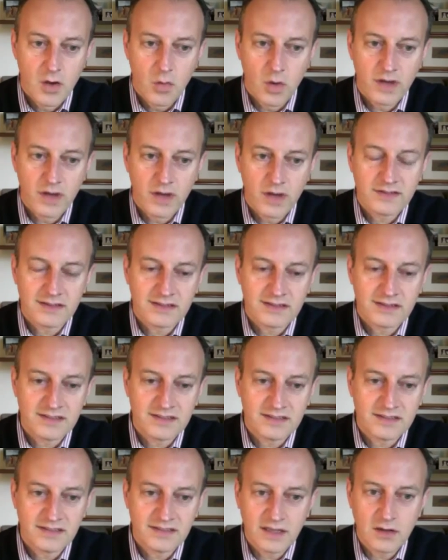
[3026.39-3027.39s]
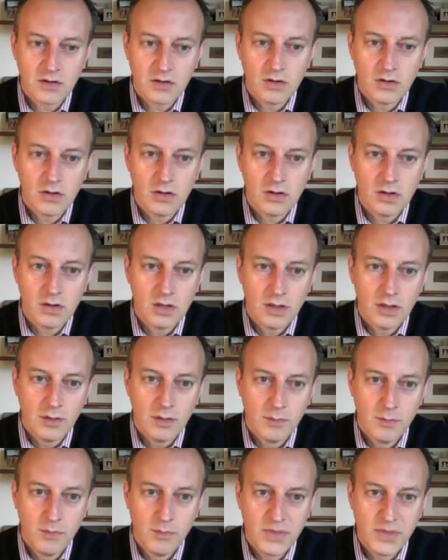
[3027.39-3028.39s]
What is the single
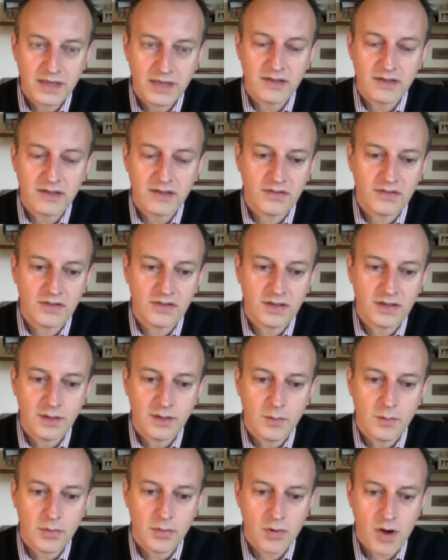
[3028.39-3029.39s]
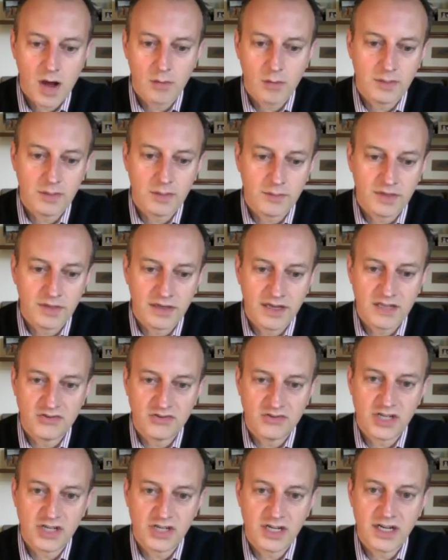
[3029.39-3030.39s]
biggest problem that
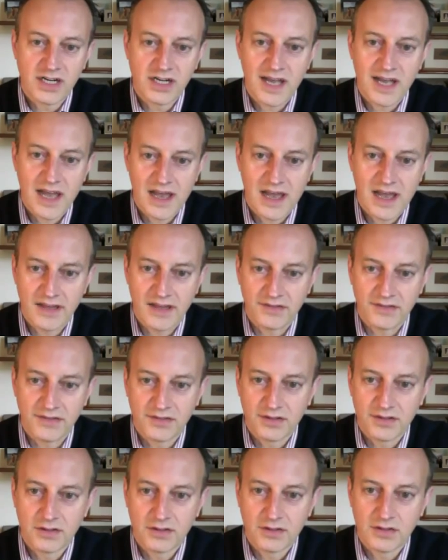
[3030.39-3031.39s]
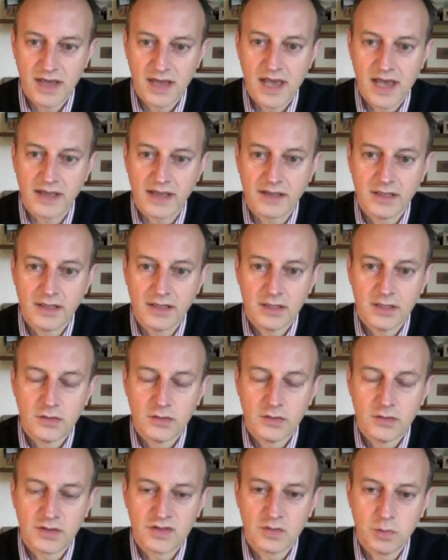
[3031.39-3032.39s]
Nigeria has today
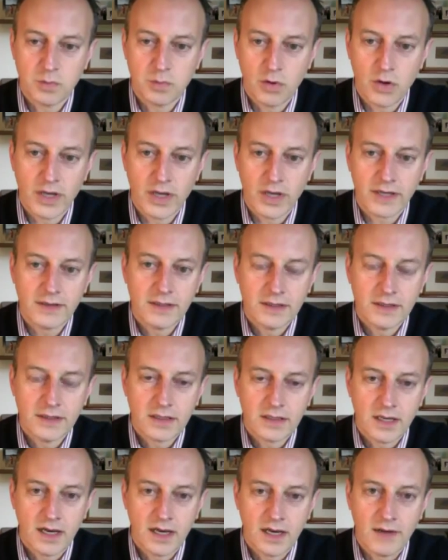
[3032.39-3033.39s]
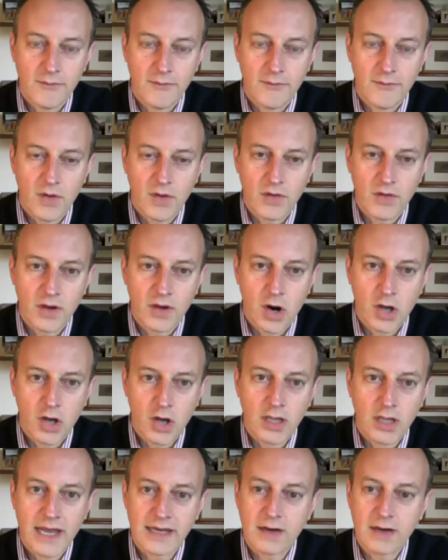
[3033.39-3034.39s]
to exploit the
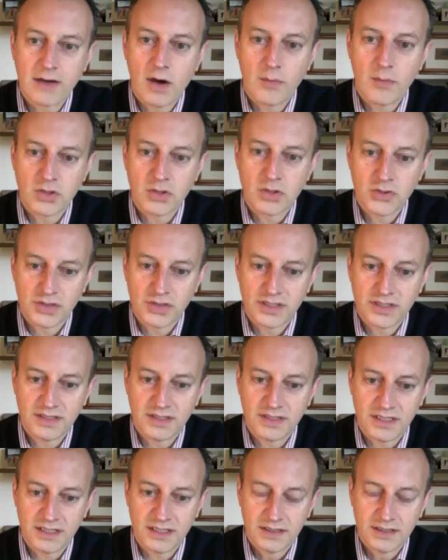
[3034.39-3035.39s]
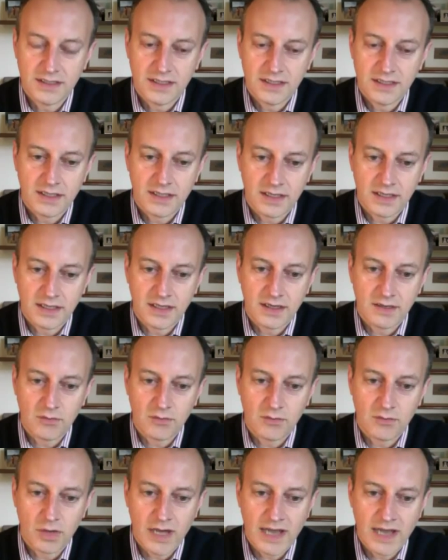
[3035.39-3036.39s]
online opportunity
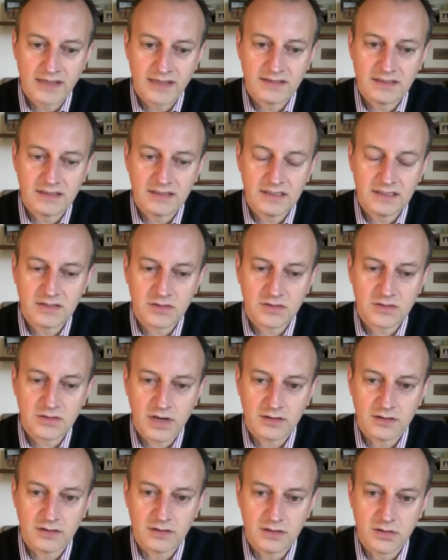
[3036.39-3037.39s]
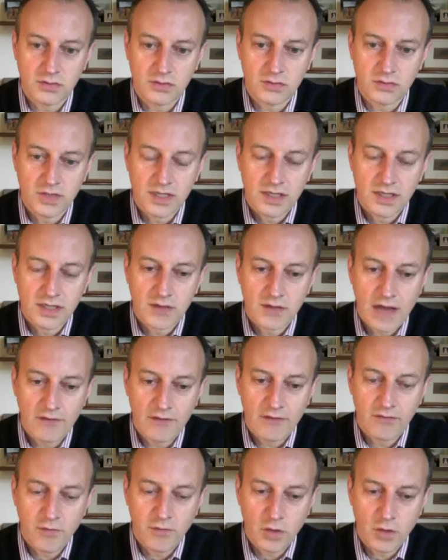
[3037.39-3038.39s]
and what ICT is trying to do?
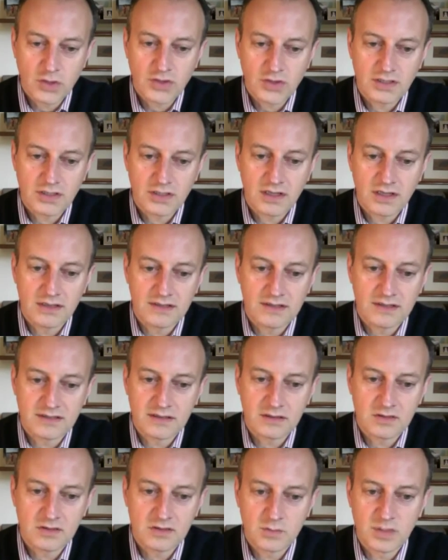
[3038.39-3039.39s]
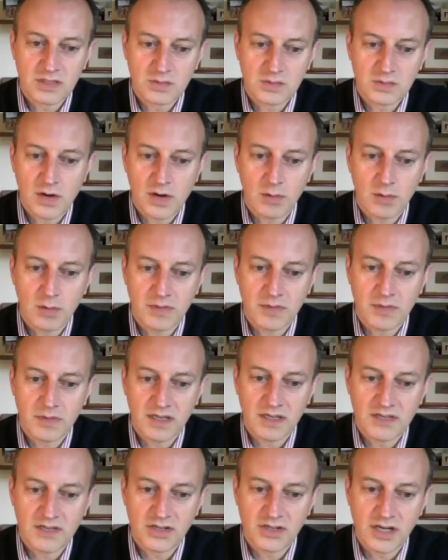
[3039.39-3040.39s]
Unfortunately, the single biggest problem
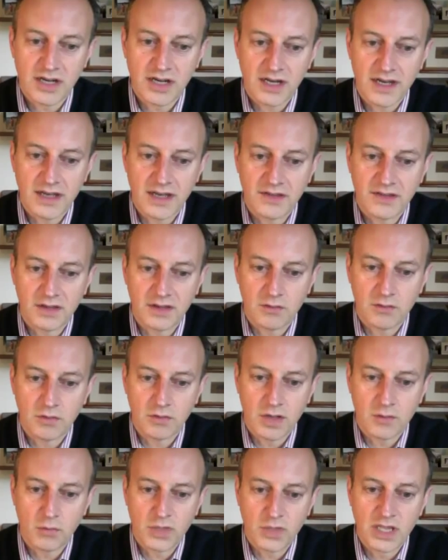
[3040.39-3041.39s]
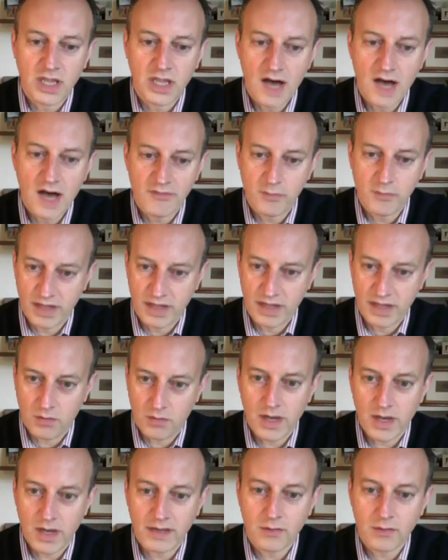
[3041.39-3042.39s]
that Nigeria has, and we love, by the
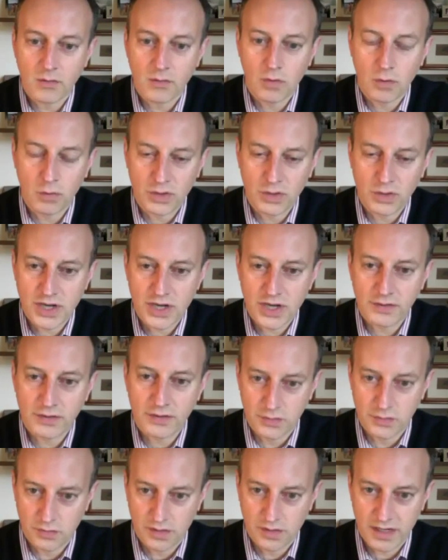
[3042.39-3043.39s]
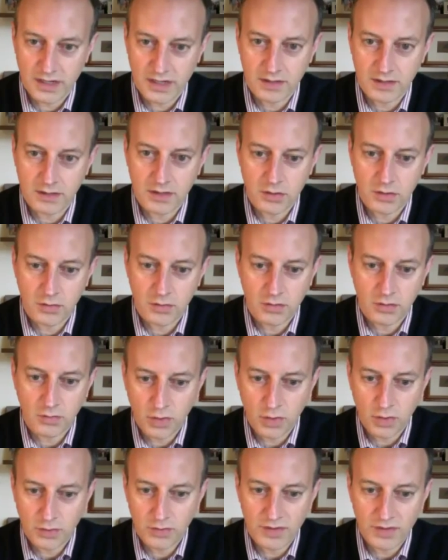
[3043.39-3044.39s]
way, what we're trying to do there. You know
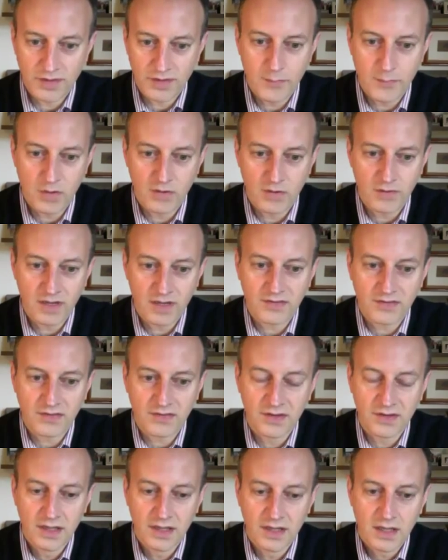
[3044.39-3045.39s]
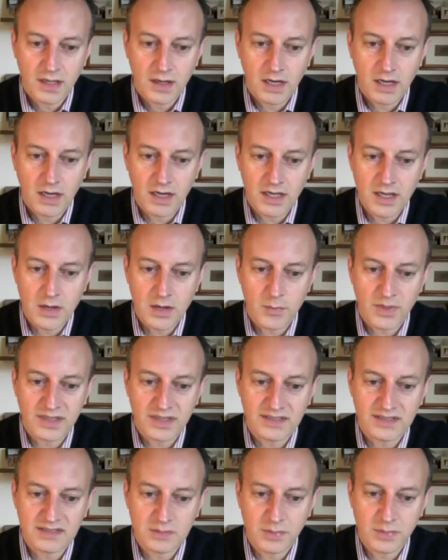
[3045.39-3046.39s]
that a number of us here
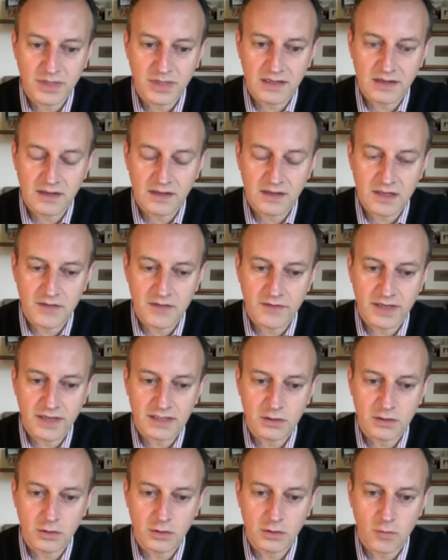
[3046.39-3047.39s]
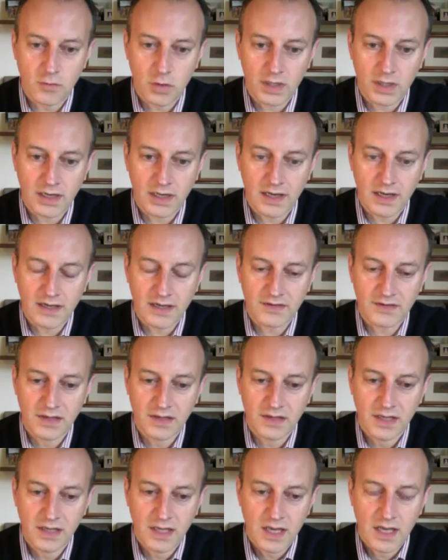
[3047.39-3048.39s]
participated in the event that you've
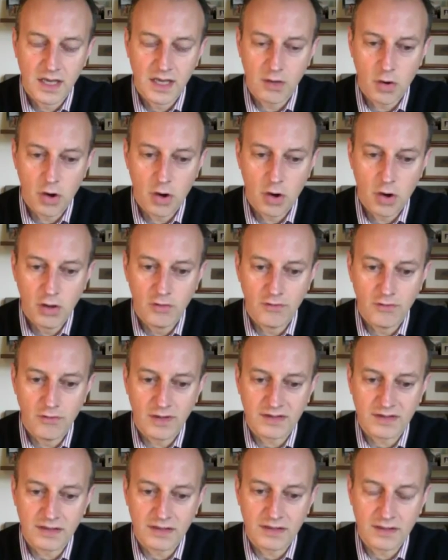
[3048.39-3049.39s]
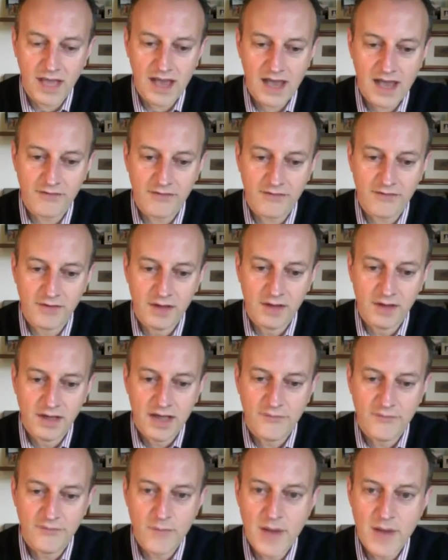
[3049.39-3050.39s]
organized, and all of us, I think, have
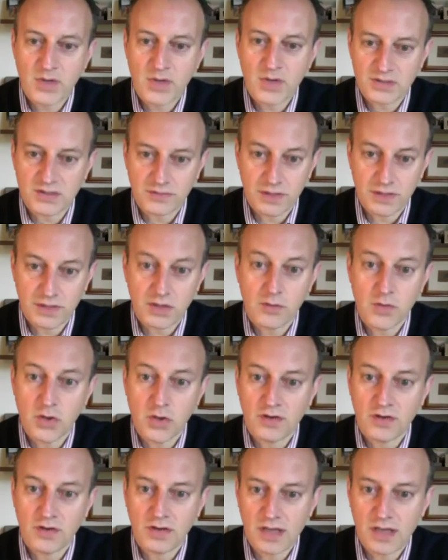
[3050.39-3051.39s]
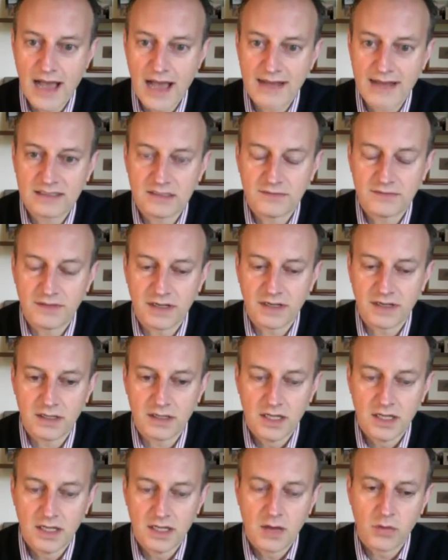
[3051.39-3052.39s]
members of the community active there.
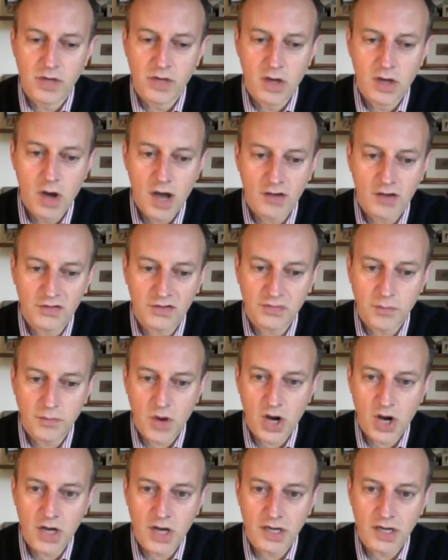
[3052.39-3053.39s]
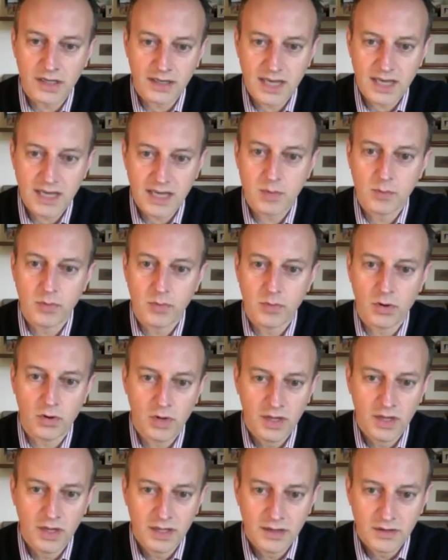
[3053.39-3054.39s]
We know how smart and
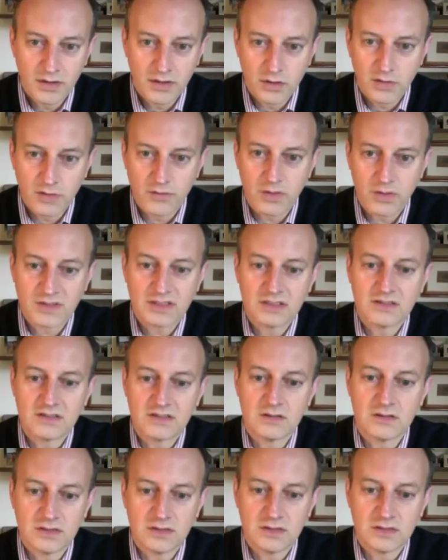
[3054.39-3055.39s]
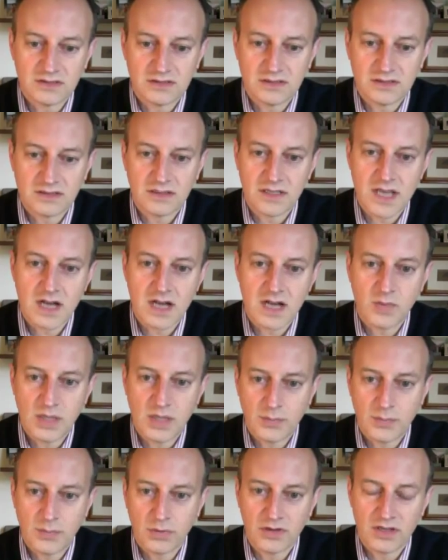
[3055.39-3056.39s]
capable the university students and the young
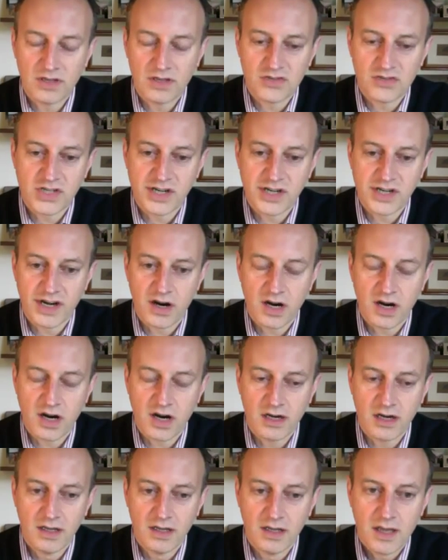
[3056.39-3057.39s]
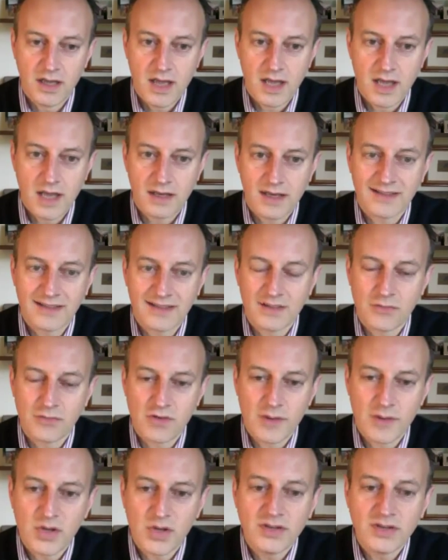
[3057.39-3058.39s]
people in Nigeria are, and yet the
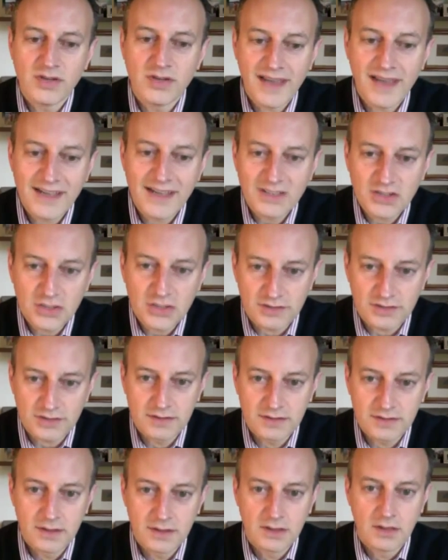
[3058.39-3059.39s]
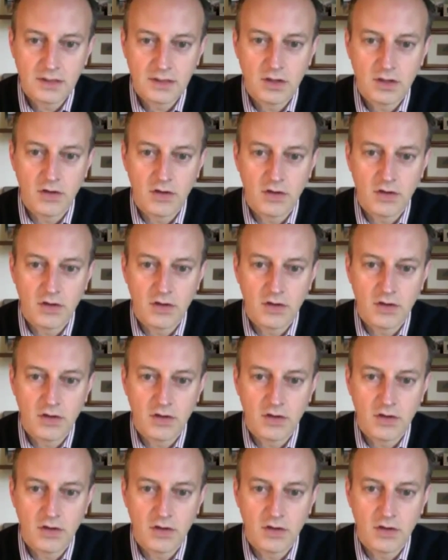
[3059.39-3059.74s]
reputation of